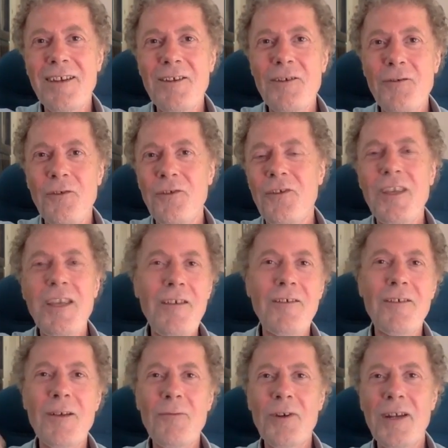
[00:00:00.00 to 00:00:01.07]
you see
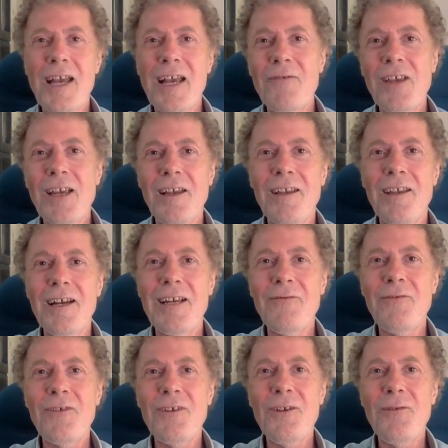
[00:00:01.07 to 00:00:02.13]
someone having a
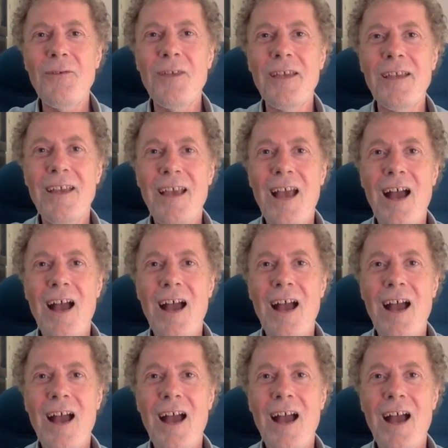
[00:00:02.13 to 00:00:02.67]
life and you think,